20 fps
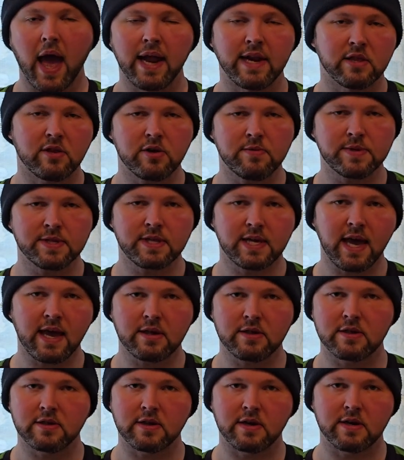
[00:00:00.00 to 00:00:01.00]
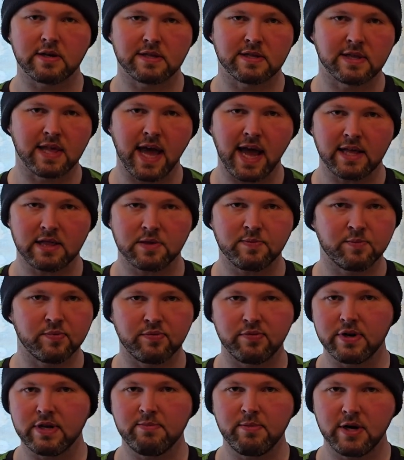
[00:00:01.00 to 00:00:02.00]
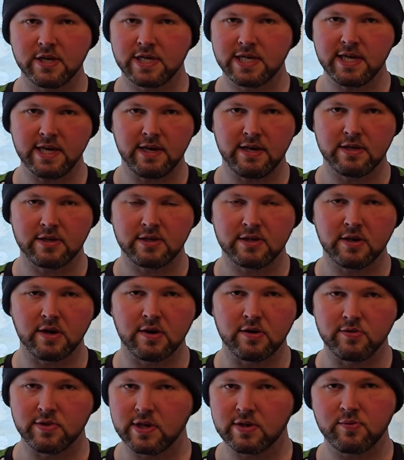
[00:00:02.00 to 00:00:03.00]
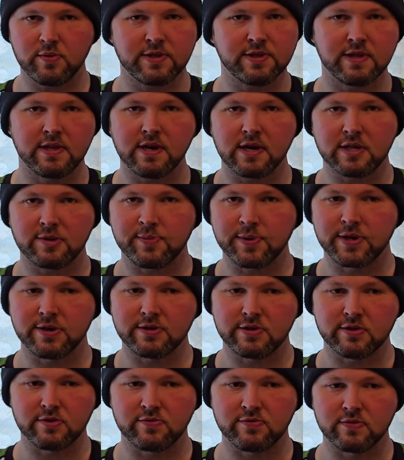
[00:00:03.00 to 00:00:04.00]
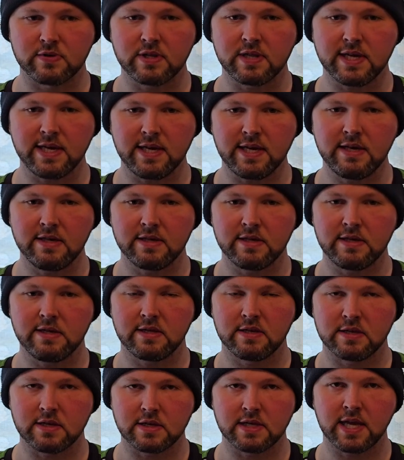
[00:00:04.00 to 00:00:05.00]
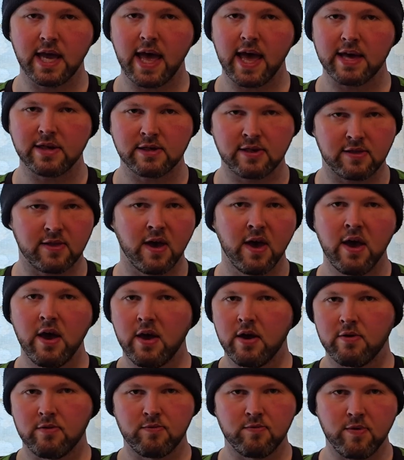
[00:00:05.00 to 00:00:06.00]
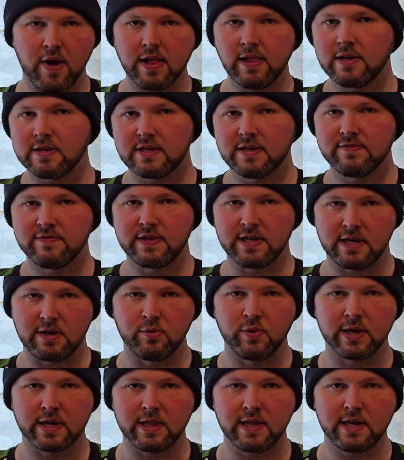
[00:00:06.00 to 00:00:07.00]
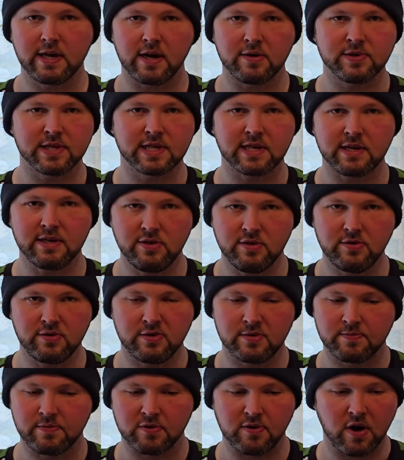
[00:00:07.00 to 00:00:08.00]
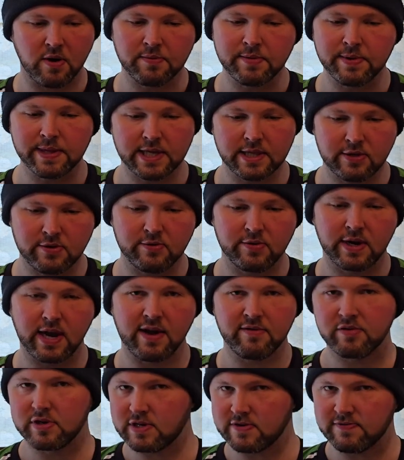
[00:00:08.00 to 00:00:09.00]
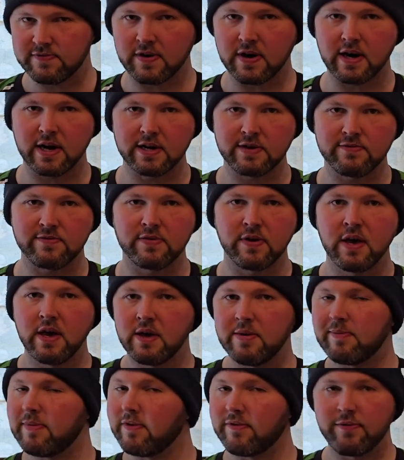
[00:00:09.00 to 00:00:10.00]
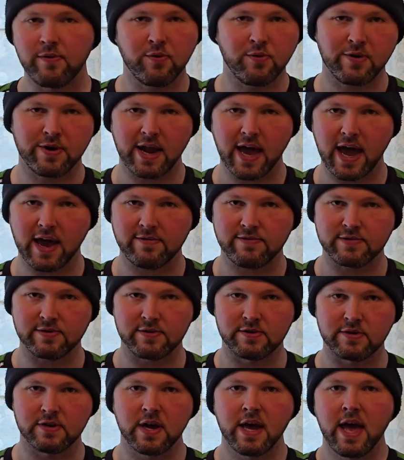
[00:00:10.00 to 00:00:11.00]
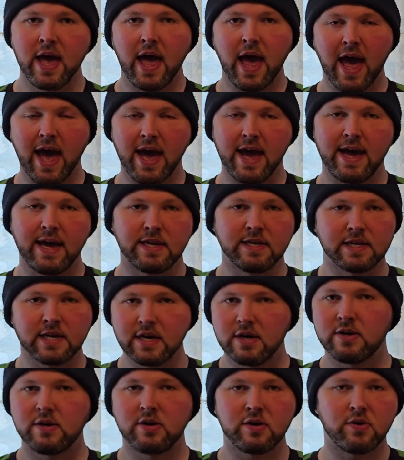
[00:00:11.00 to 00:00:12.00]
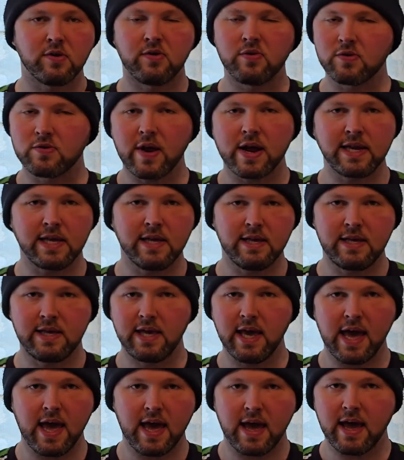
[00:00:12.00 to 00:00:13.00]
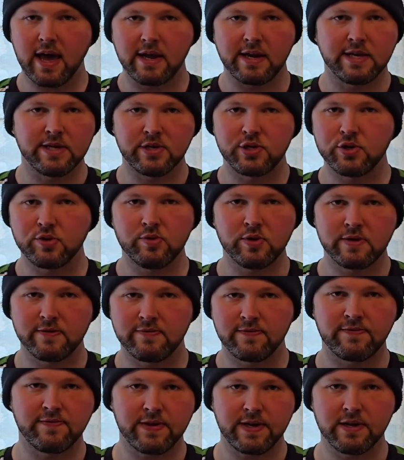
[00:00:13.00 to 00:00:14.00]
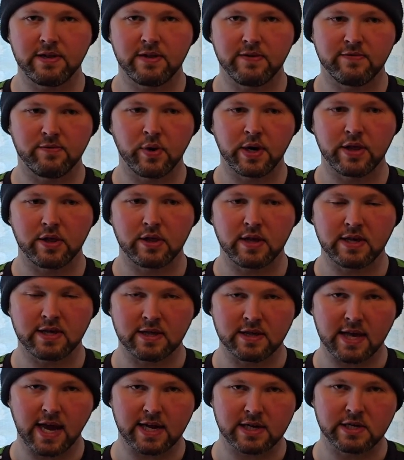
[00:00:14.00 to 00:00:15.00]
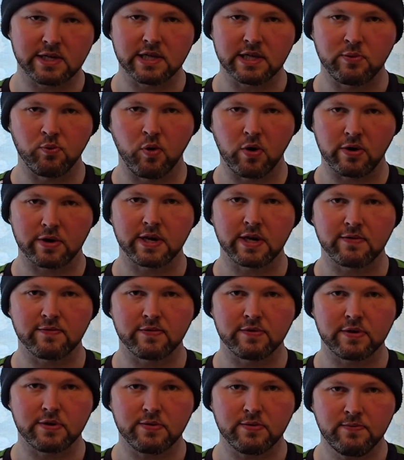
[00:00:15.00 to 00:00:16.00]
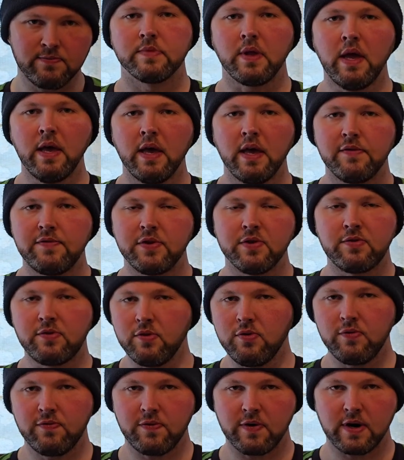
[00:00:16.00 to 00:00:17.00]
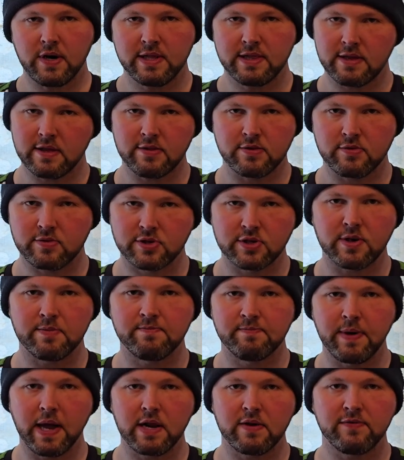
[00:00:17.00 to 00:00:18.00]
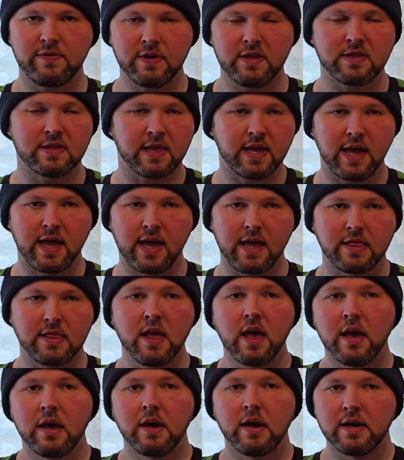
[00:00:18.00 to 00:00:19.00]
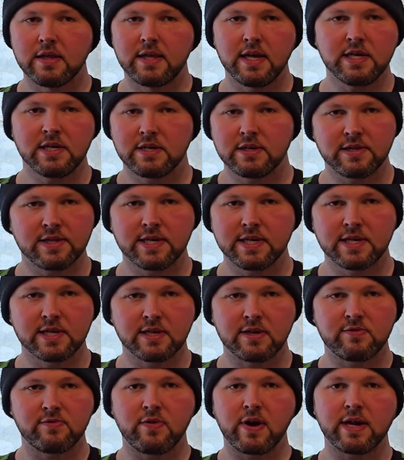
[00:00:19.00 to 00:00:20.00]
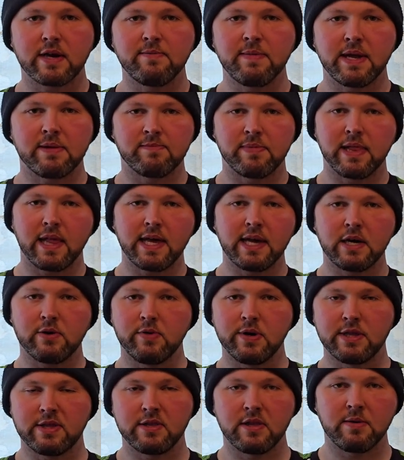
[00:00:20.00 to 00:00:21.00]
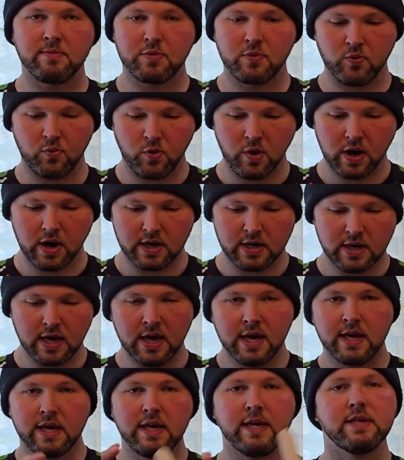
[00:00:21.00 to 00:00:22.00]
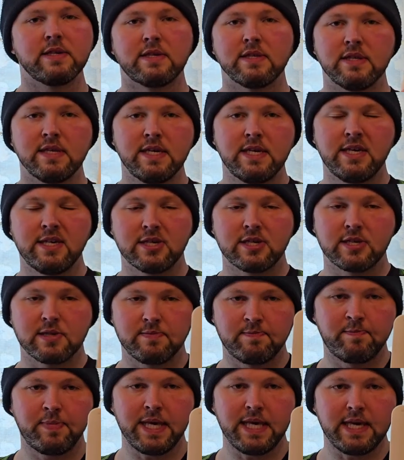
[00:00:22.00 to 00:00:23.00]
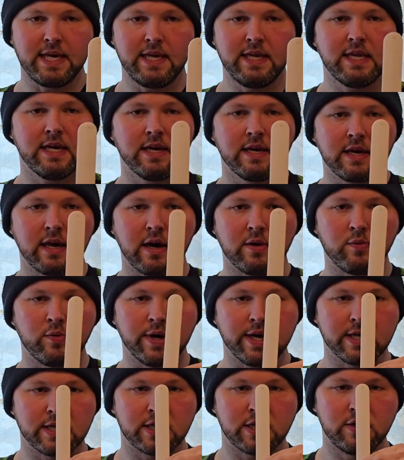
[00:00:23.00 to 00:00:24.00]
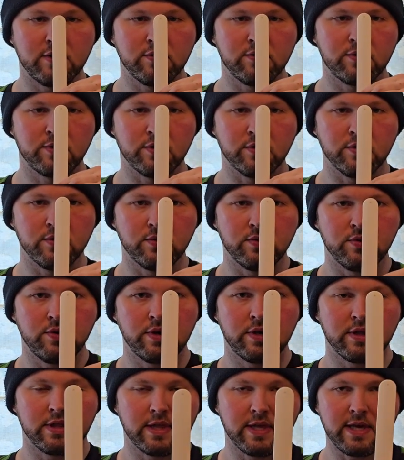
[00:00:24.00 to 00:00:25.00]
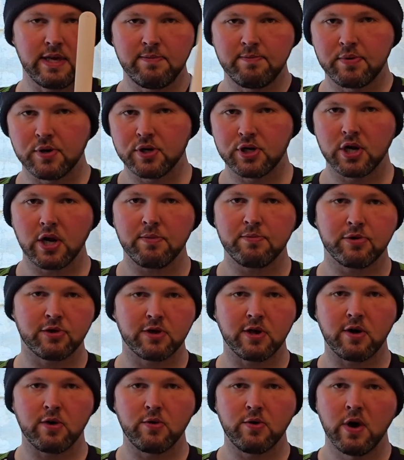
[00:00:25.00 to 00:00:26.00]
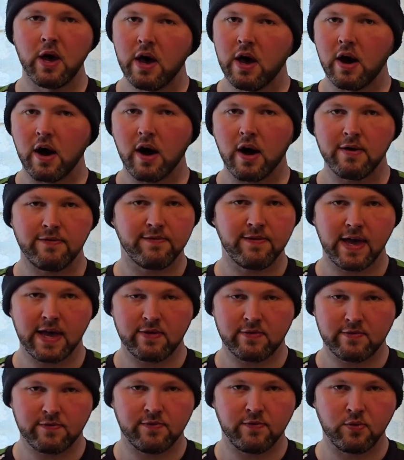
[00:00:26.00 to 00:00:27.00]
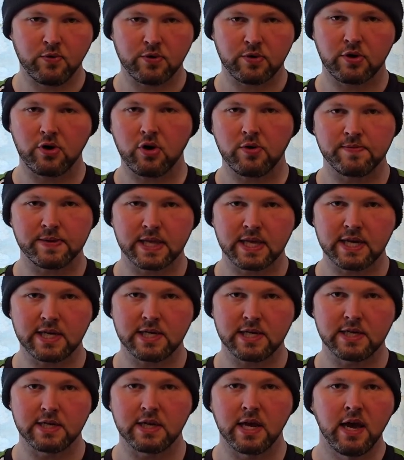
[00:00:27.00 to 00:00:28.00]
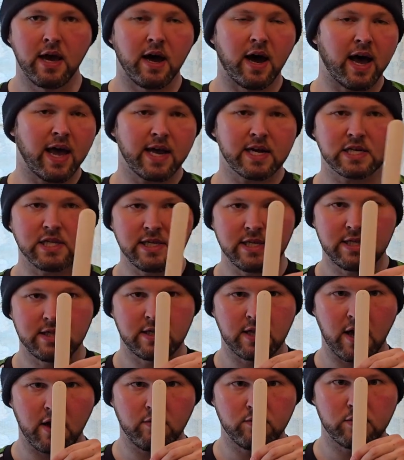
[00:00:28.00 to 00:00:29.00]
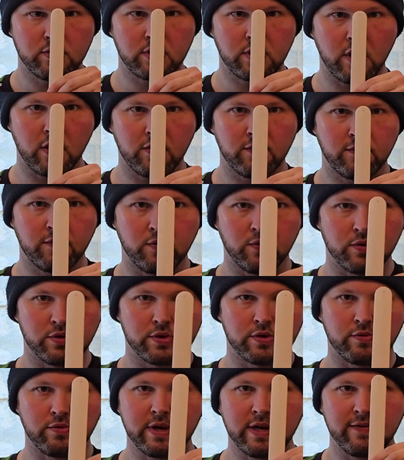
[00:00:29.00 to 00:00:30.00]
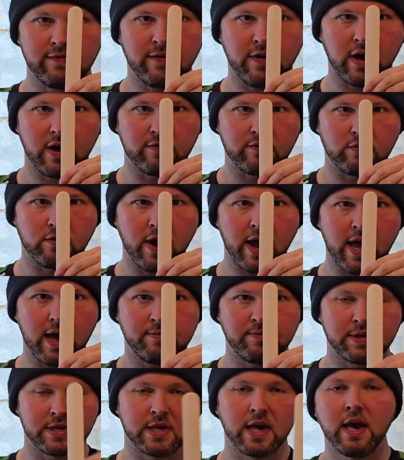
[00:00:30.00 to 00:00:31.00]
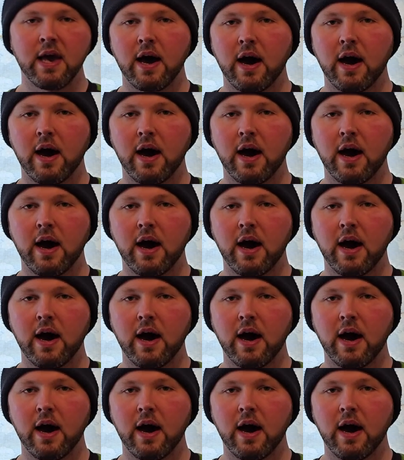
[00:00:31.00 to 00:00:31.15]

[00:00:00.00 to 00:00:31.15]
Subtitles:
And in terms of the exercise, that's pretty much it. So this one's nice because it's really easy to test relatively quickly. I would say you could probably do an average of 5 before and after and already get an intuitive feel of whether this is actually working for you. If you do find that there's some benefit, then additional things I'd recommend playing with. Number one is the speed at which you do the push-ups. So I found for competition, I actually don't go for 3 to 5 reps.